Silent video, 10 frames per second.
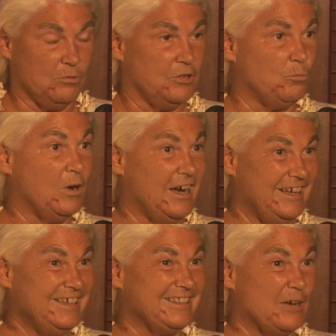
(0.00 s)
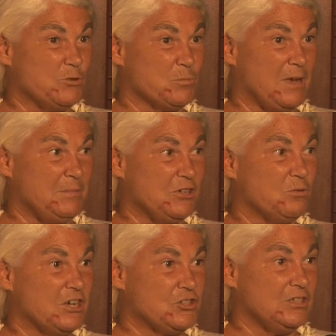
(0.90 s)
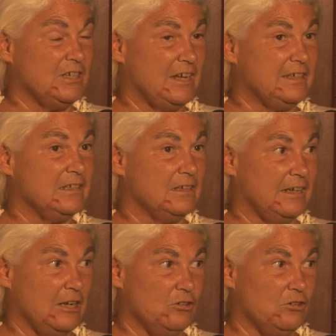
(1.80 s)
Why? That was my big question, and I